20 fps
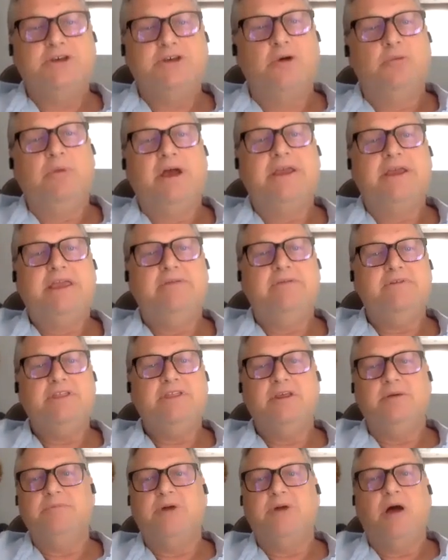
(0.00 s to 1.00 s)
So by
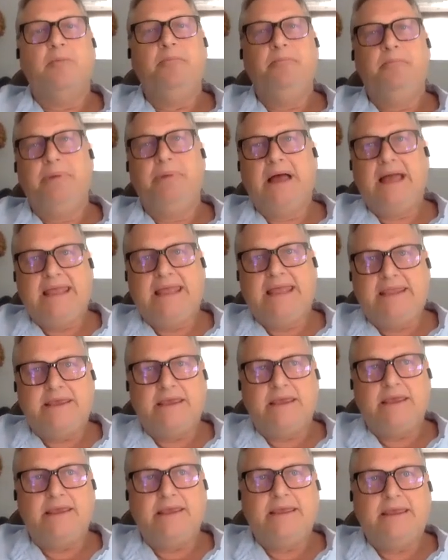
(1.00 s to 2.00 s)
giving them a
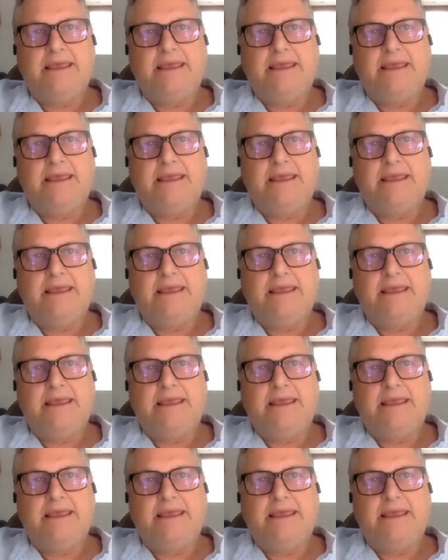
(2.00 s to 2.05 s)
bike,